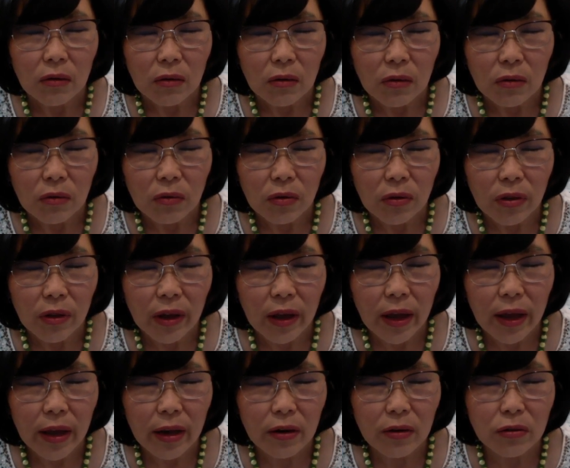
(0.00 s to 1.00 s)
for the
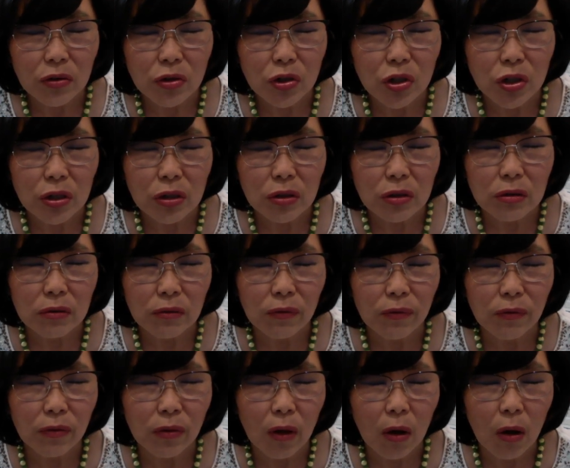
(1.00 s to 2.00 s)
energy to
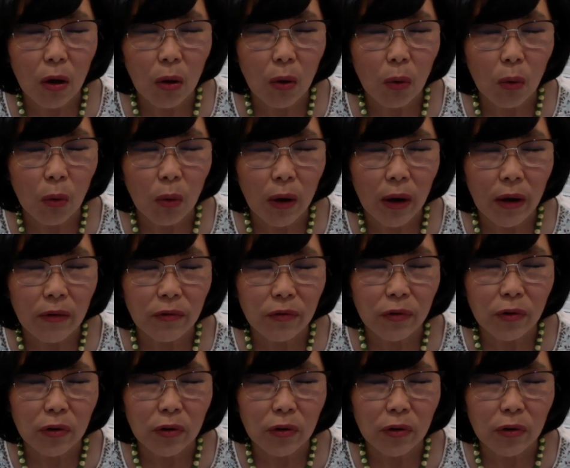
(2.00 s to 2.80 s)
flow and for